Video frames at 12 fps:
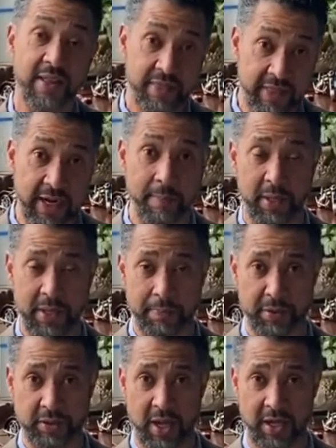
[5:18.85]
then I'm being
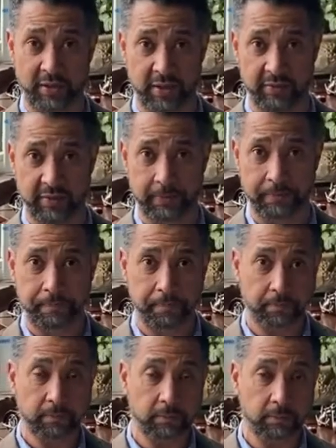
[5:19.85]
productive.
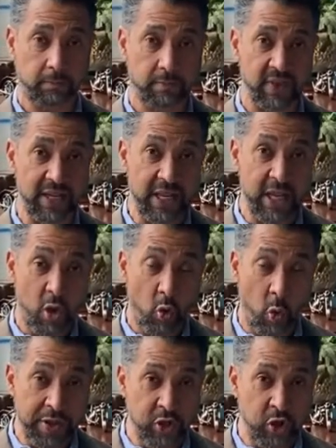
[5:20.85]

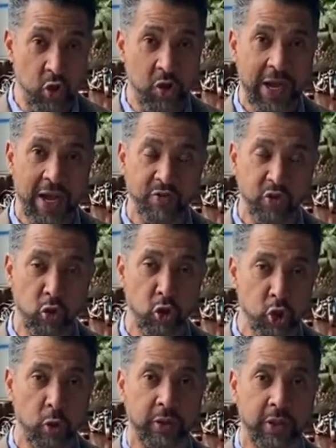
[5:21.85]
When you have your
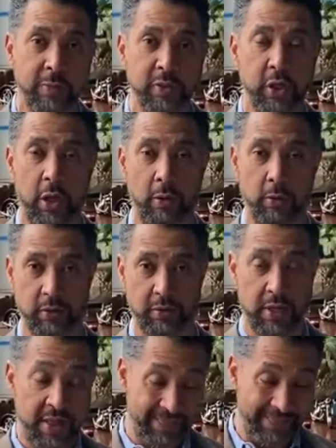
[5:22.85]
short-term
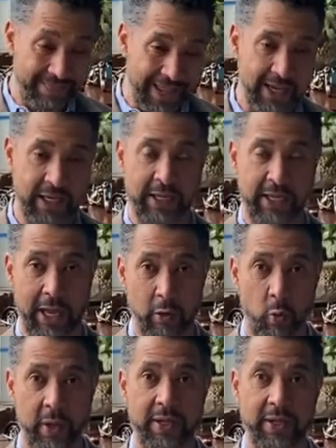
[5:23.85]
goals, daily
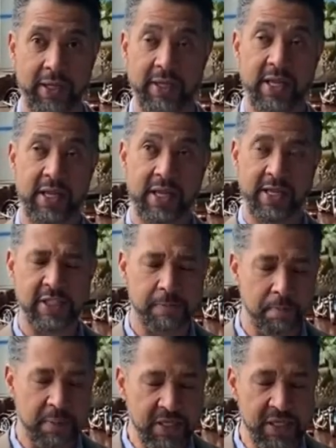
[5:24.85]
and weekly,
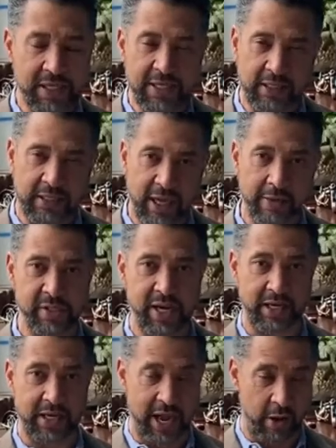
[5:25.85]
especially in times
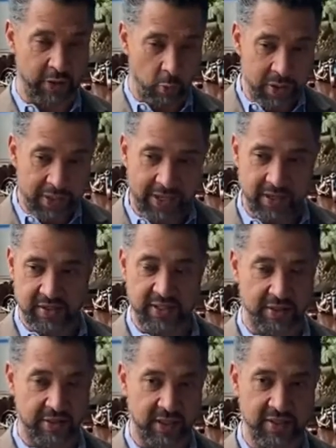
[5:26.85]
like now that we can see
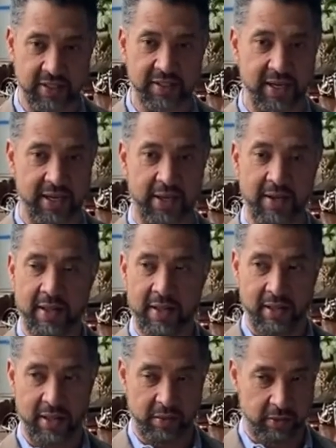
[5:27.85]
that this is a
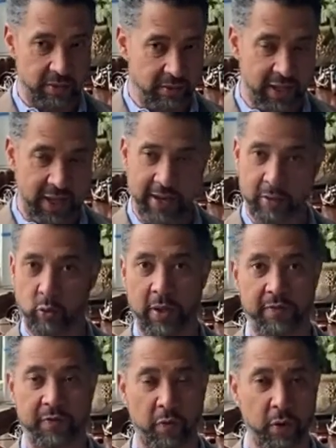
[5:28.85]
10,
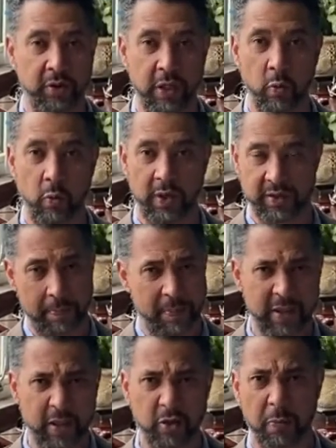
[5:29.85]
12, 14 weeks,
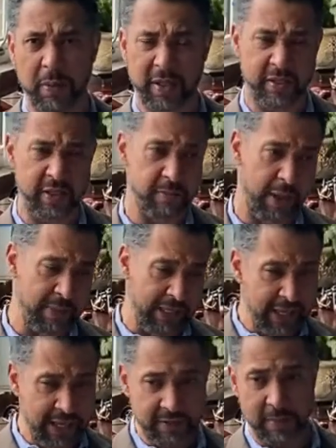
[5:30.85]
depending on your business, might be
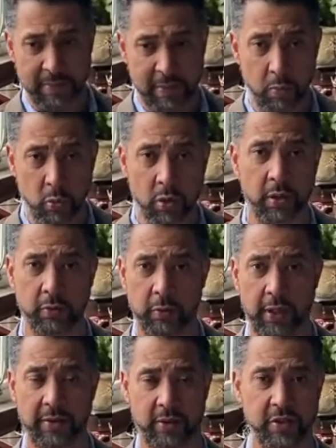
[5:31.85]
less, might be more,
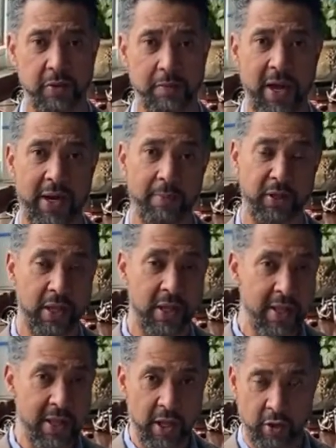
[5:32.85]
it doesn't matter, but
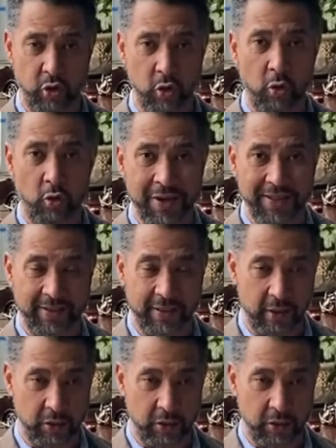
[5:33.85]
you already